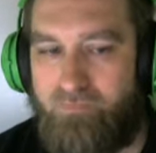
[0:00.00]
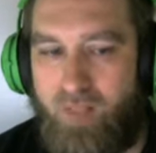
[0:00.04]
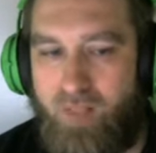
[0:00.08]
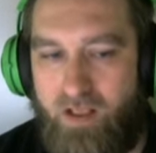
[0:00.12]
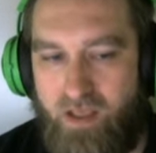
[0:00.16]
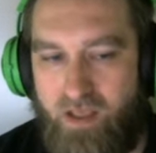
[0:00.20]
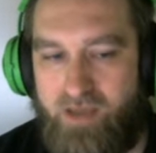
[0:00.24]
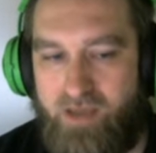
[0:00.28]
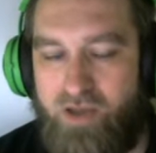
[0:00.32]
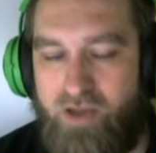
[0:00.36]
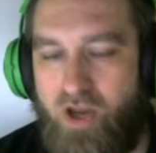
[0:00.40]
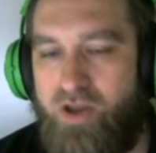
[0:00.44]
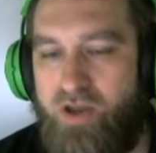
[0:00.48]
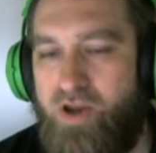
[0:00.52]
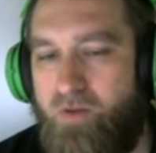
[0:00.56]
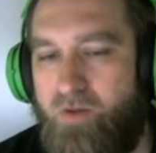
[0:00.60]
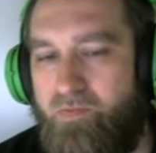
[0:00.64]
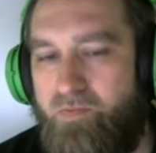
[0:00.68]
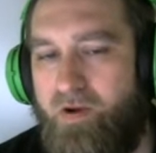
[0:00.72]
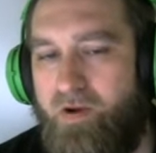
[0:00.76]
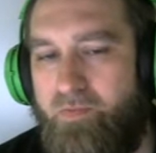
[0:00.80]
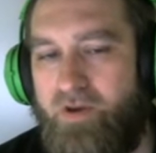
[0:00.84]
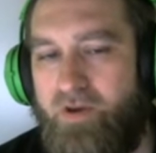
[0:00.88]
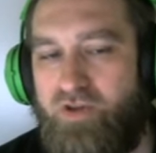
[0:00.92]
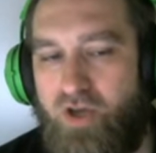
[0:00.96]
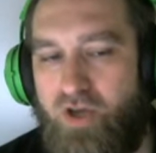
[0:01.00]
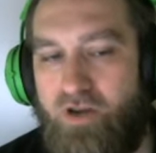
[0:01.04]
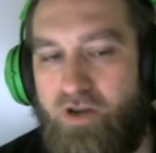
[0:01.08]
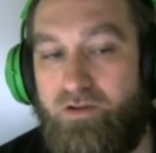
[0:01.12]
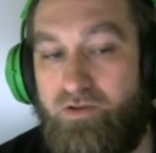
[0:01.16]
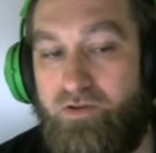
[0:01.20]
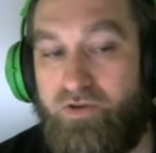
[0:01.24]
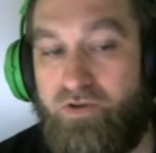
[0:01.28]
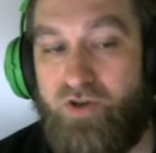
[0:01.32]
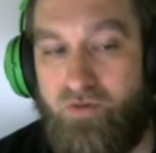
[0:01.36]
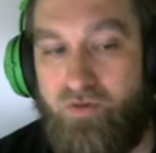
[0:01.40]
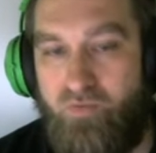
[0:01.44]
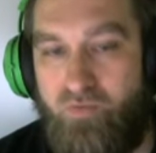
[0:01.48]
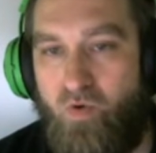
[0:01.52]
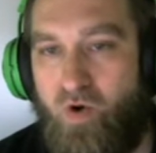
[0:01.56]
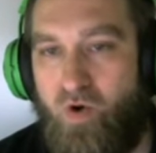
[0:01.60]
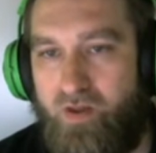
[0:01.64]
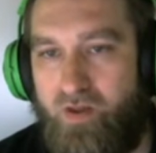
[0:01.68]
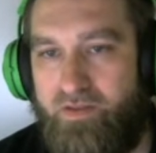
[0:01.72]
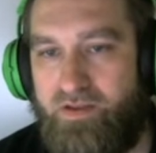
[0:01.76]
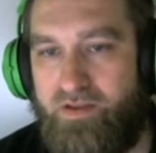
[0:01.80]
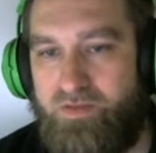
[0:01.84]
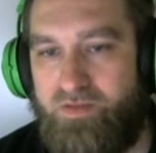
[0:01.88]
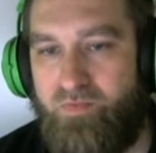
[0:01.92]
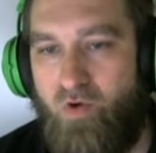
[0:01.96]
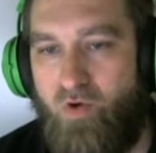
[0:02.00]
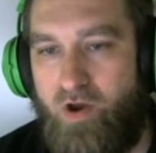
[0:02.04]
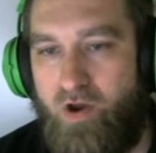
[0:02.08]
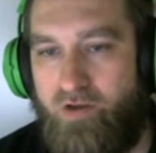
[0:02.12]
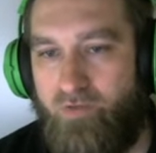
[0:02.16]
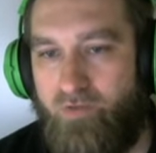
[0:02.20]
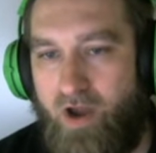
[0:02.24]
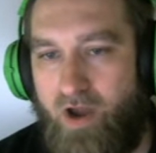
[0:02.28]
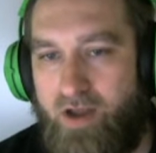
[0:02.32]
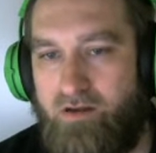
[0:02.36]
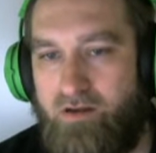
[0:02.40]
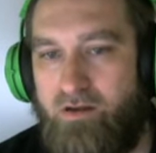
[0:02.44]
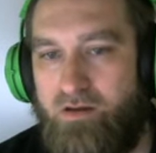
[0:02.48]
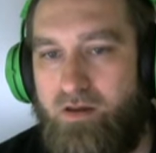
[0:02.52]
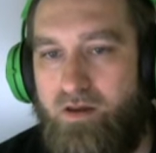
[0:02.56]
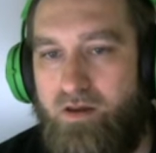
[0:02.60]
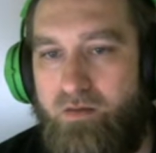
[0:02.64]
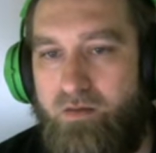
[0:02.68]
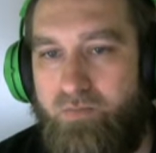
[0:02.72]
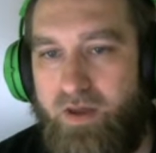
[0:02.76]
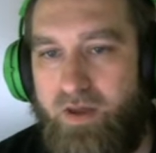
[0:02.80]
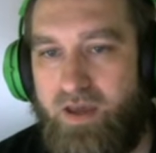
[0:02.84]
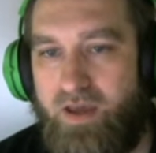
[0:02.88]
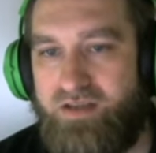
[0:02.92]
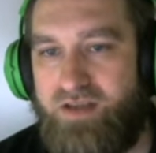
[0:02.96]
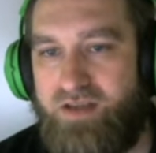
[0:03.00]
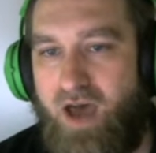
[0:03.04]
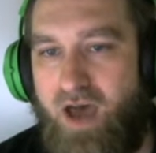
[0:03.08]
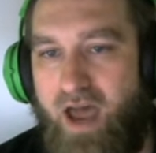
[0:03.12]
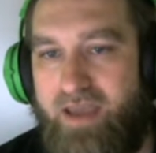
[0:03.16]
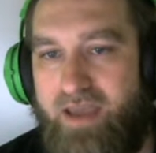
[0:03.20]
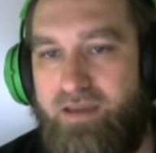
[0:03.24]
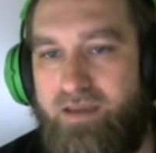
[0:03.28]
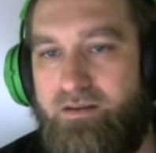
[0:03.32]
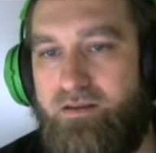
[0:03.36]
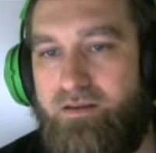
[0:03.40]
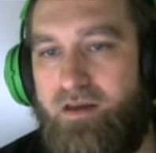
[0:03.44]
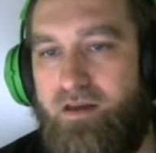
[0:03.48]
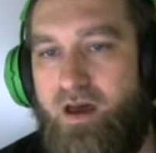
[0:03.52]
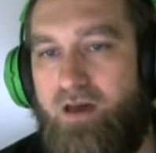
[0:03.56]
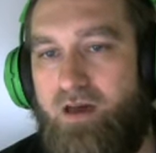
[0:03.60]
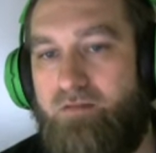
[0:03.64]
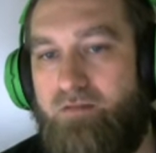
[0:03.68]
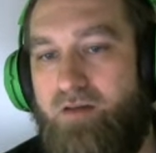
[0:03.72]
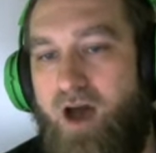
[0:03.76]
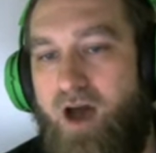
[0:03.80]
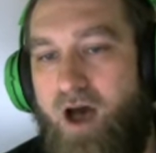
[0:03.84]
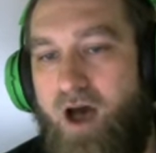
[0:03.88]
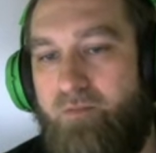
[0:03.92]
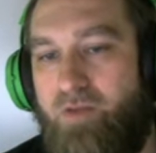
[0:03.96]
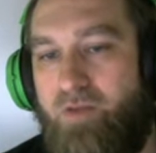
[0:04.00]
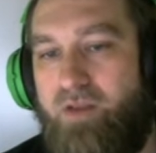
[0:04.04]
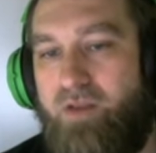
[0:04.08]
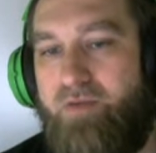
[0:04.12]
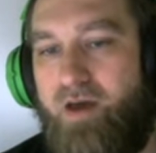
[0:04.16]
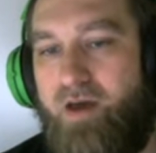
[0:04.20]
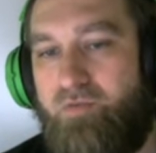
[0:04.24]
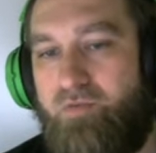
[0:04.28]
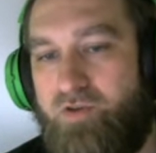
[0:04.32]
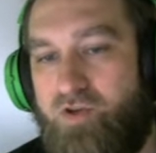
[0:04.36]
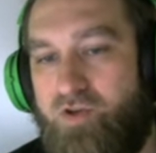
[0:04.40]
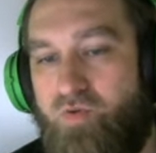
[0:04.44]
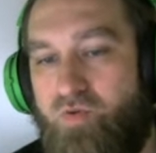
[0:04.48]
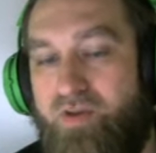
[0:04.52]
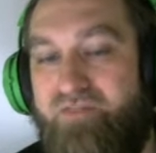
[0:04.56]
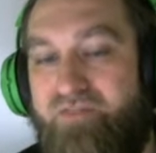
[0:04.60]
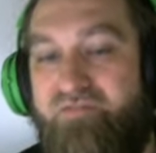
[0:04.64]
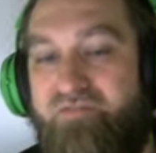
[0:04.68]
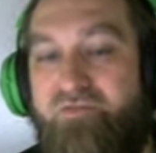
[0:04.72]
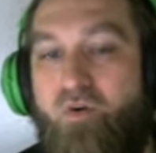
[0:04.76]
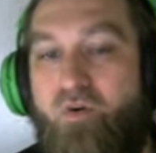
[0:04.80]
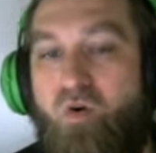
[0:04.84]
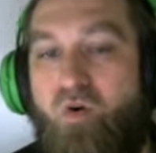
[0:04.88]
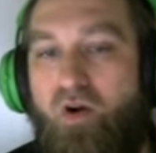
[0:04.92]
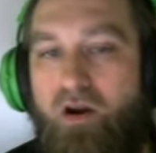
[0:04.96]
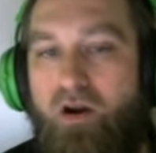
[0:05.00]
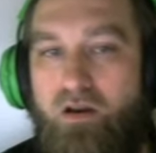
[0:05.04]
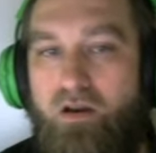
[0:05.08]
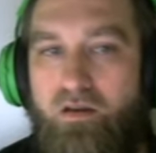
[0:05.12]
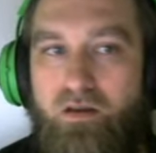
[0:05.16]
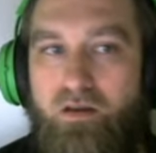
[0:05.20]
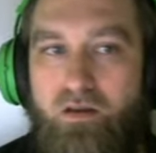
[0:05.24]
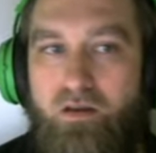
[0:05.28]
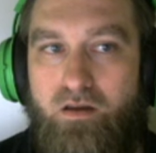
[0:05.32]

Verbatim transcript: Like you're, pretty much going to lose your board at this point, right? Because I can, I'm going to be able to swing four.